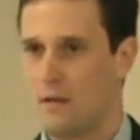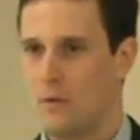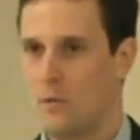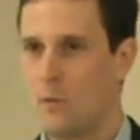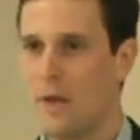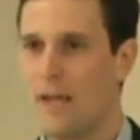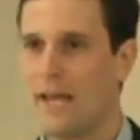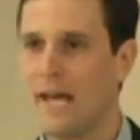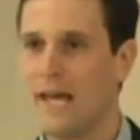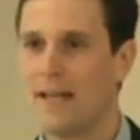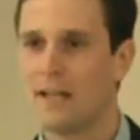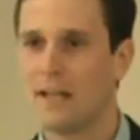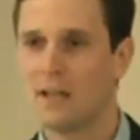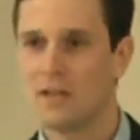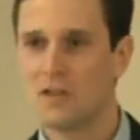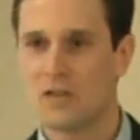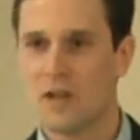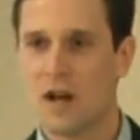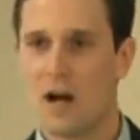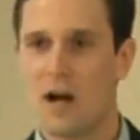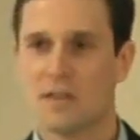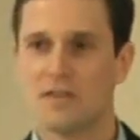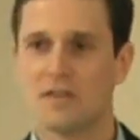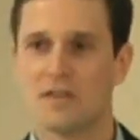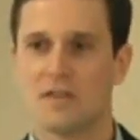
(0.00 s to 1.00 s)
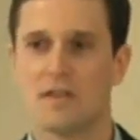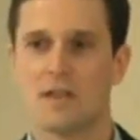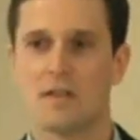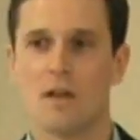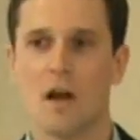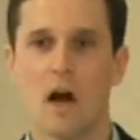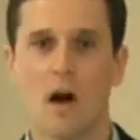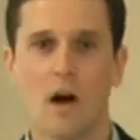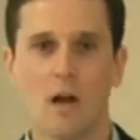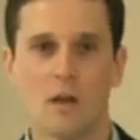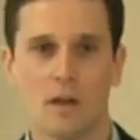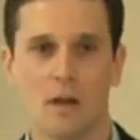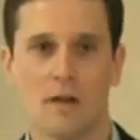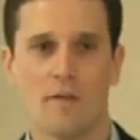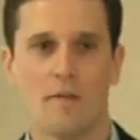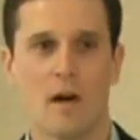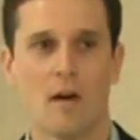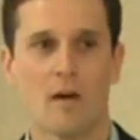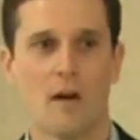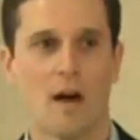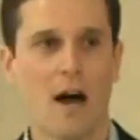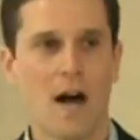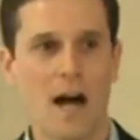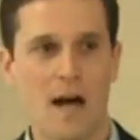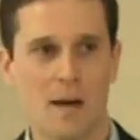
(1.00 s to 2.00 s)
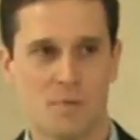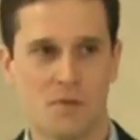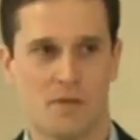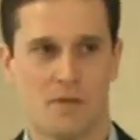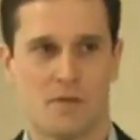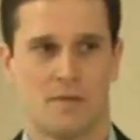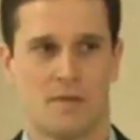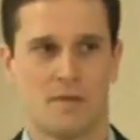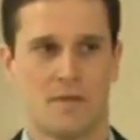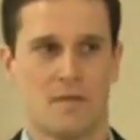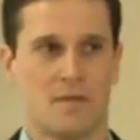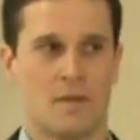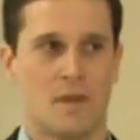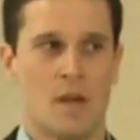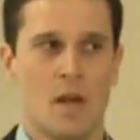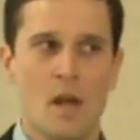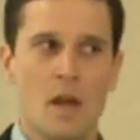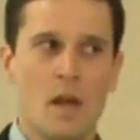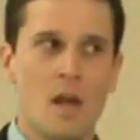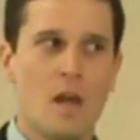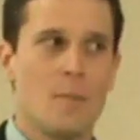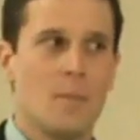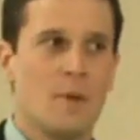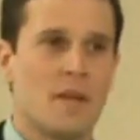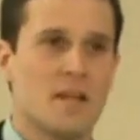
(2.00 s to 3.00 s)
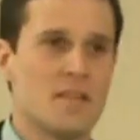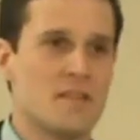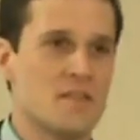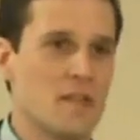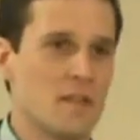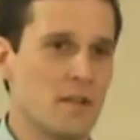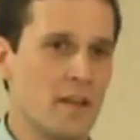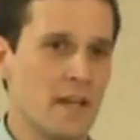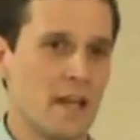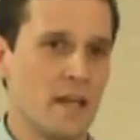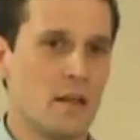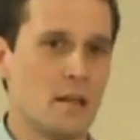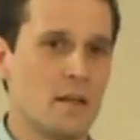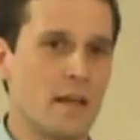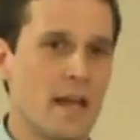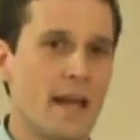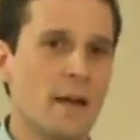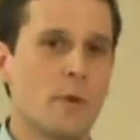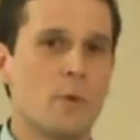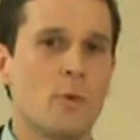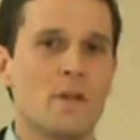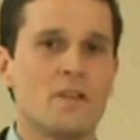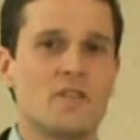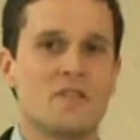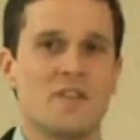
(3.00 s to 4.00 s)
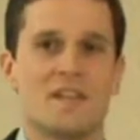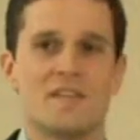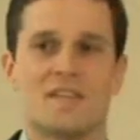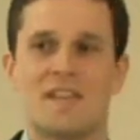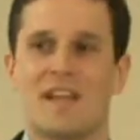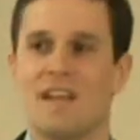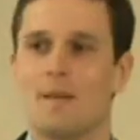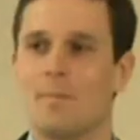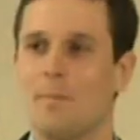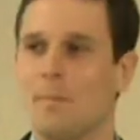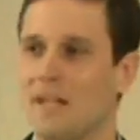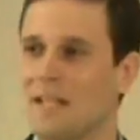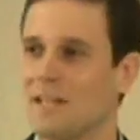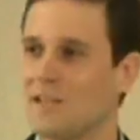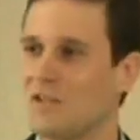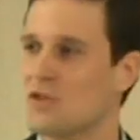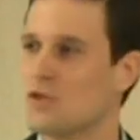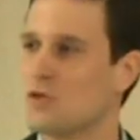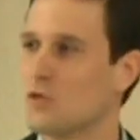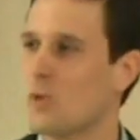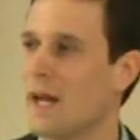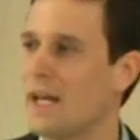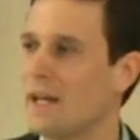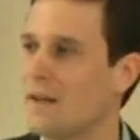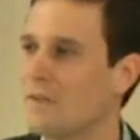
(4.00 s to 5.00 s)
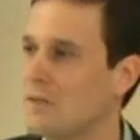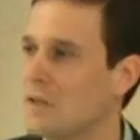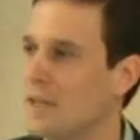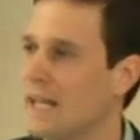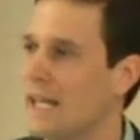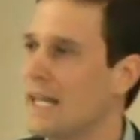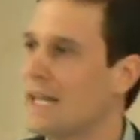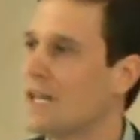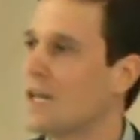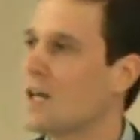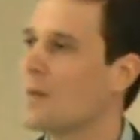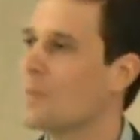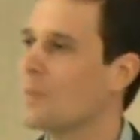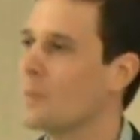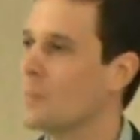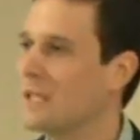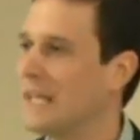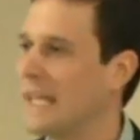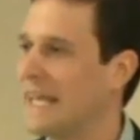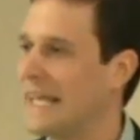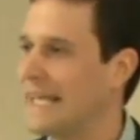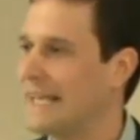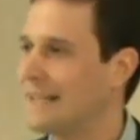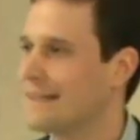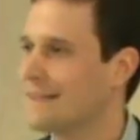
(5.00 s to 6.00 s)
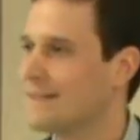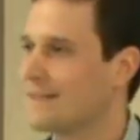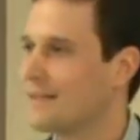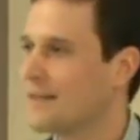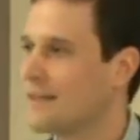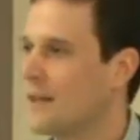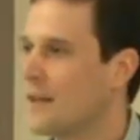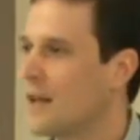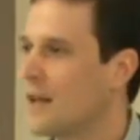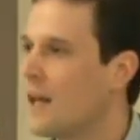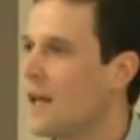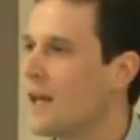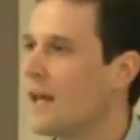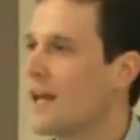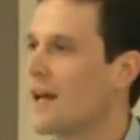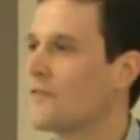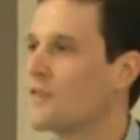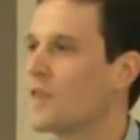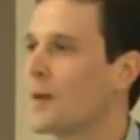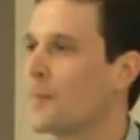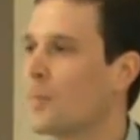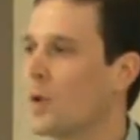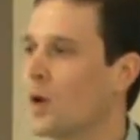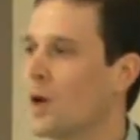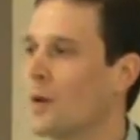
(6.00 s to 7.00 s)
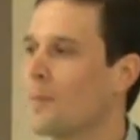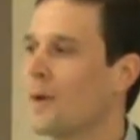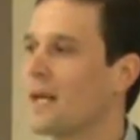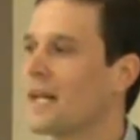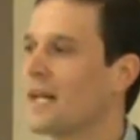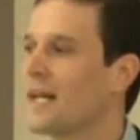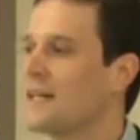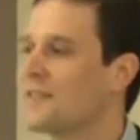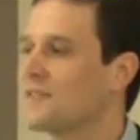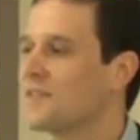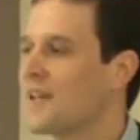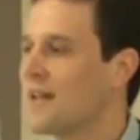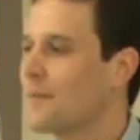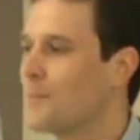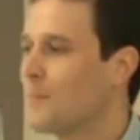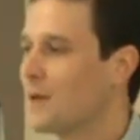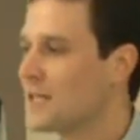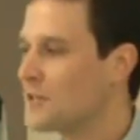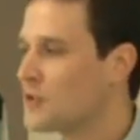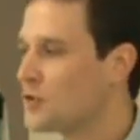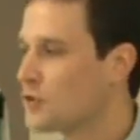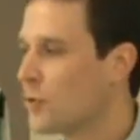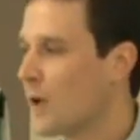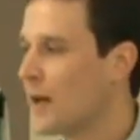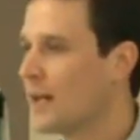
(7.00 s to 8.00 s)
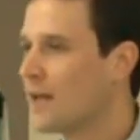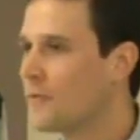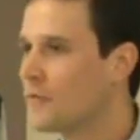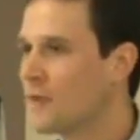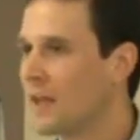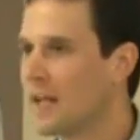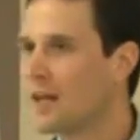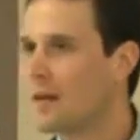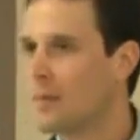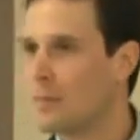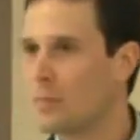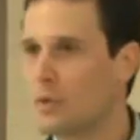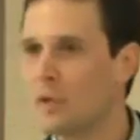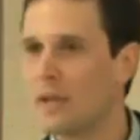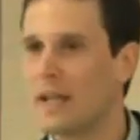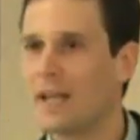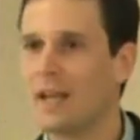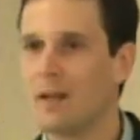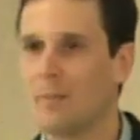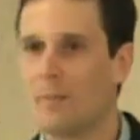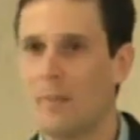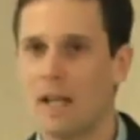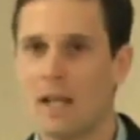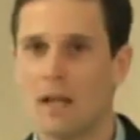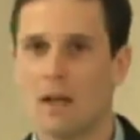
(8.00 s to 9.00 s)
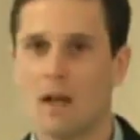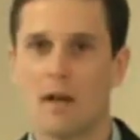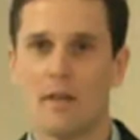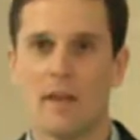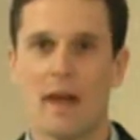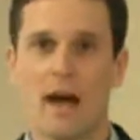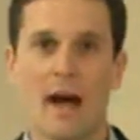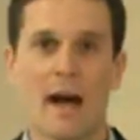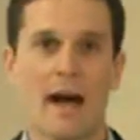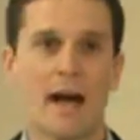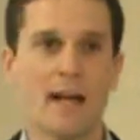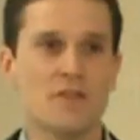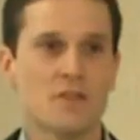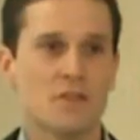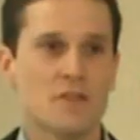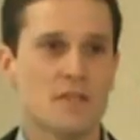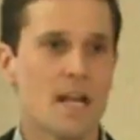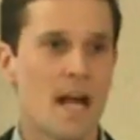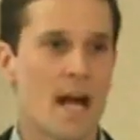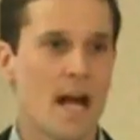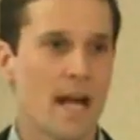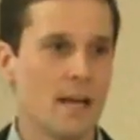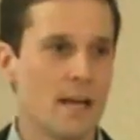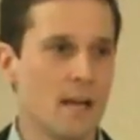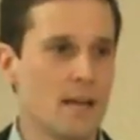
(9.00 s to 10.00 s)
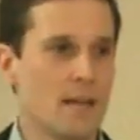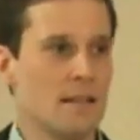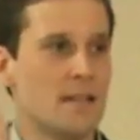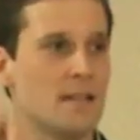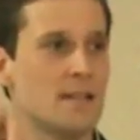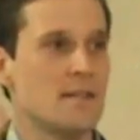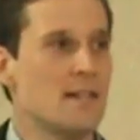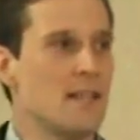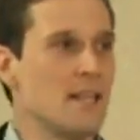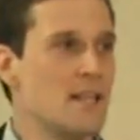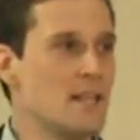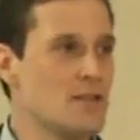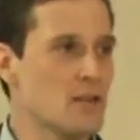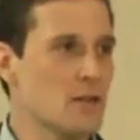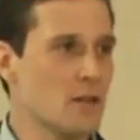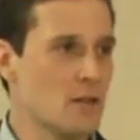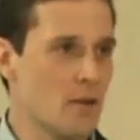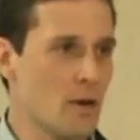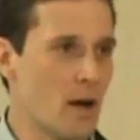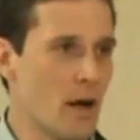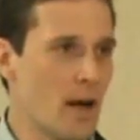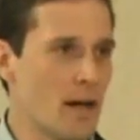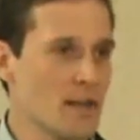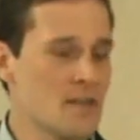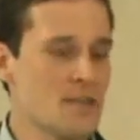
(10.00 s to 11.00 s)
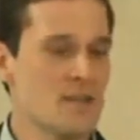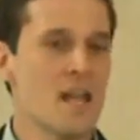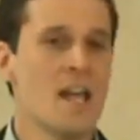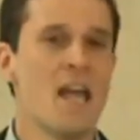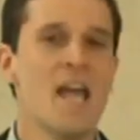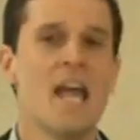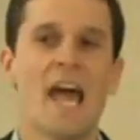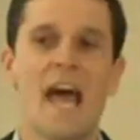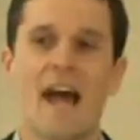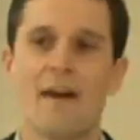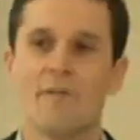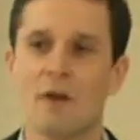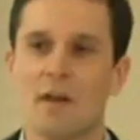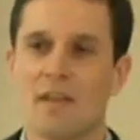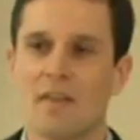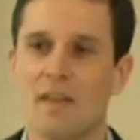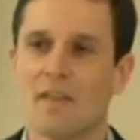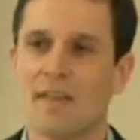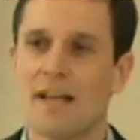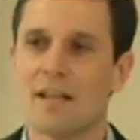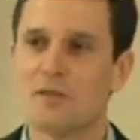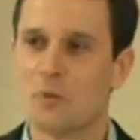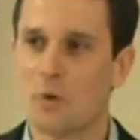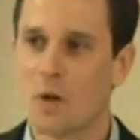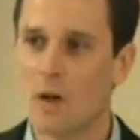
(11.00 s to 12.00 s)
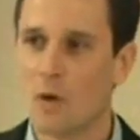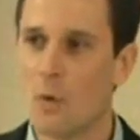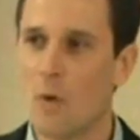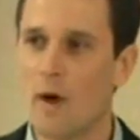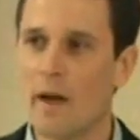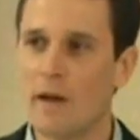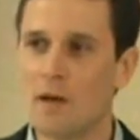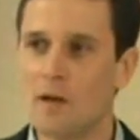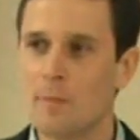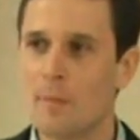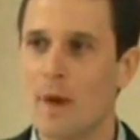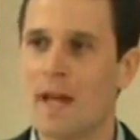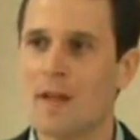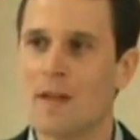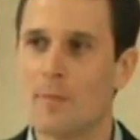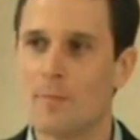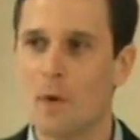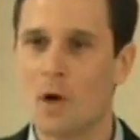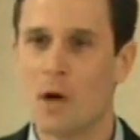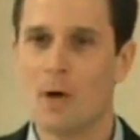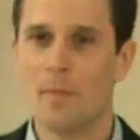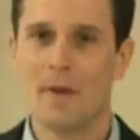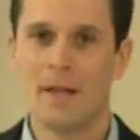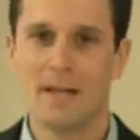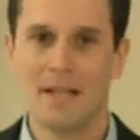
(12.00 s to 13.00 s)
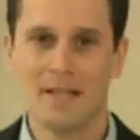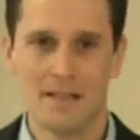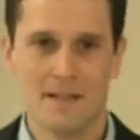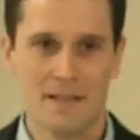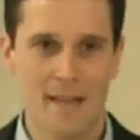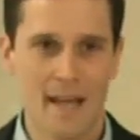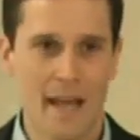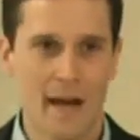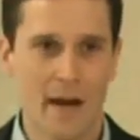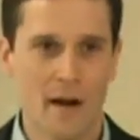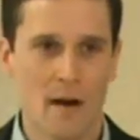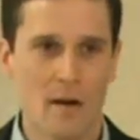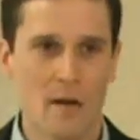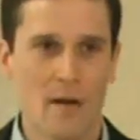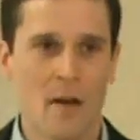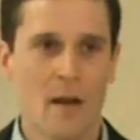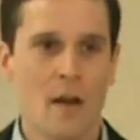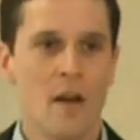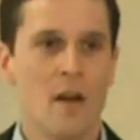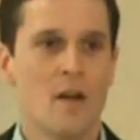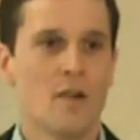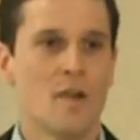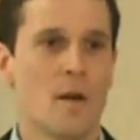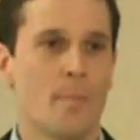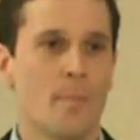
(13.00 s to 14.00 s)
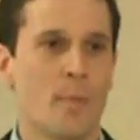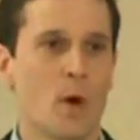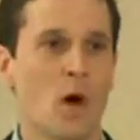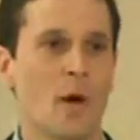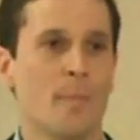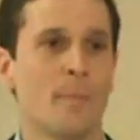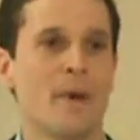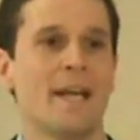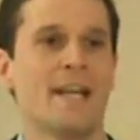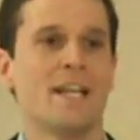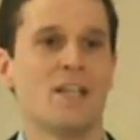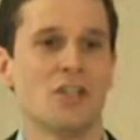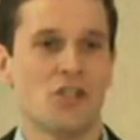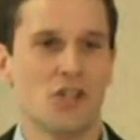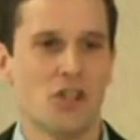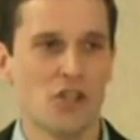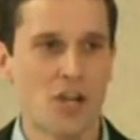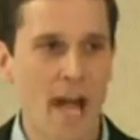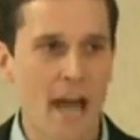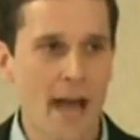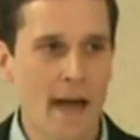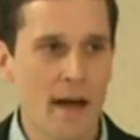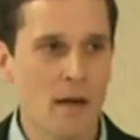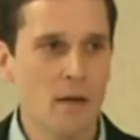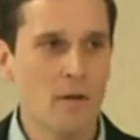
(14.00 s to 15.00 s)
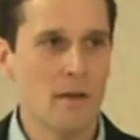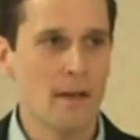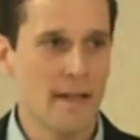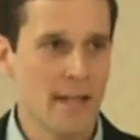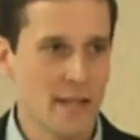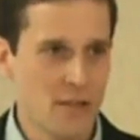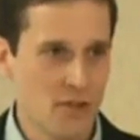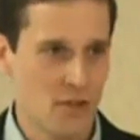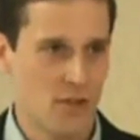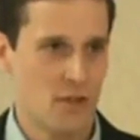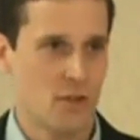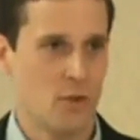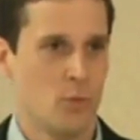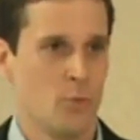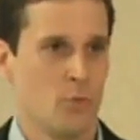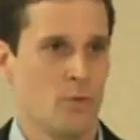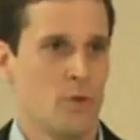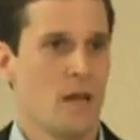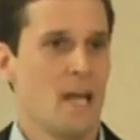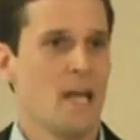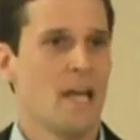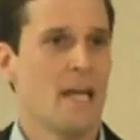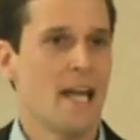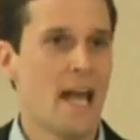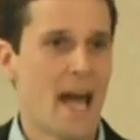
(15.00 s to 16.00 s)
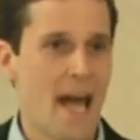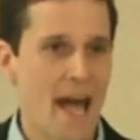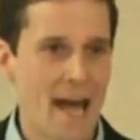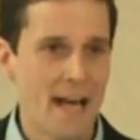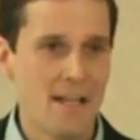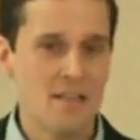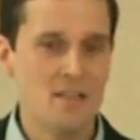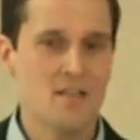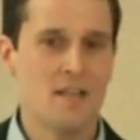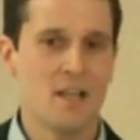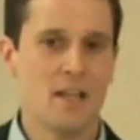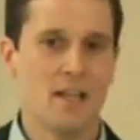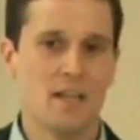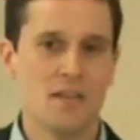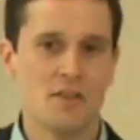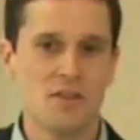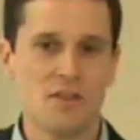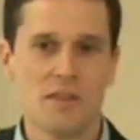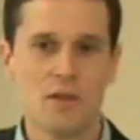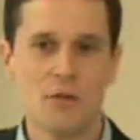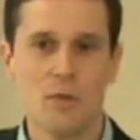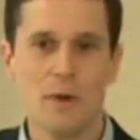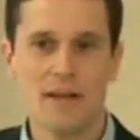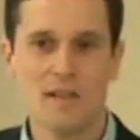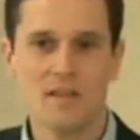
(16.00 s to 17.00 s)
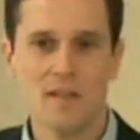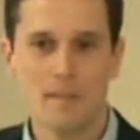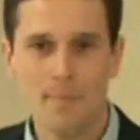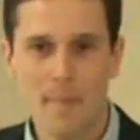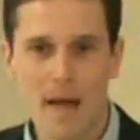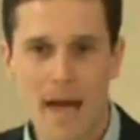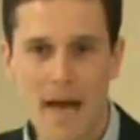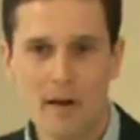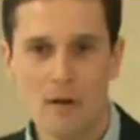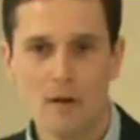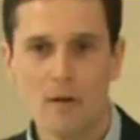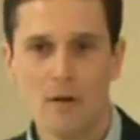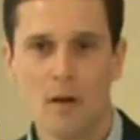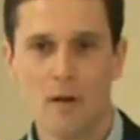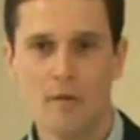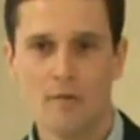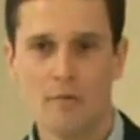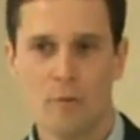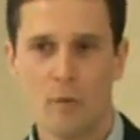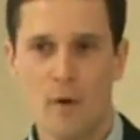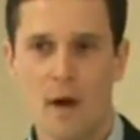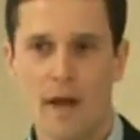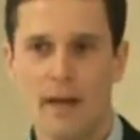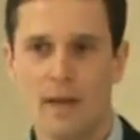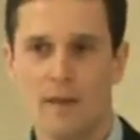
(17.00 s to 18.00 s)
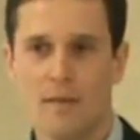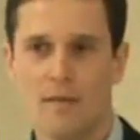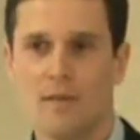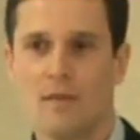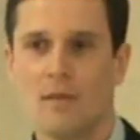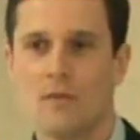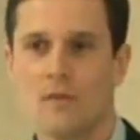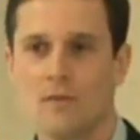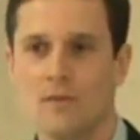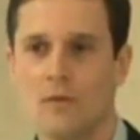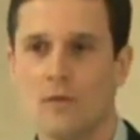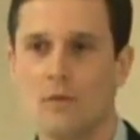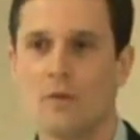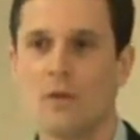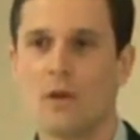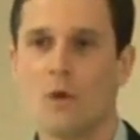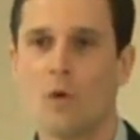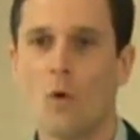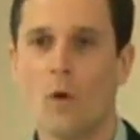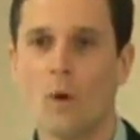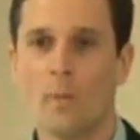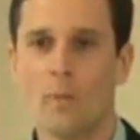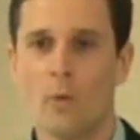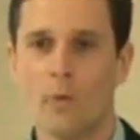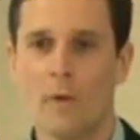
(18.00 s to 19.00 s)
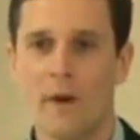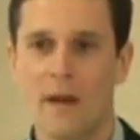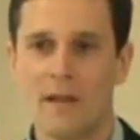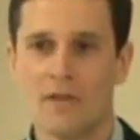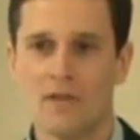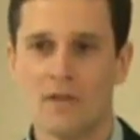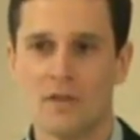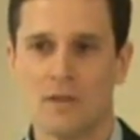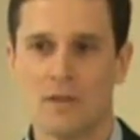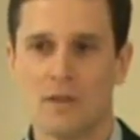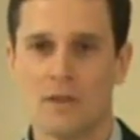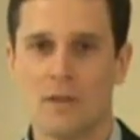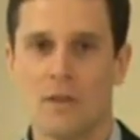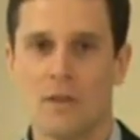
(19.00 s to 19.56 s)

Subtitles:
We had exhausted all of our options. Because the legal language is administratively complete. If the permit is administratively complete, meaning all the I's are dotted, the T's are crossed, everything that's required by the permit is there, the permit shall issue. It has to issue as a matter of right to the corporation.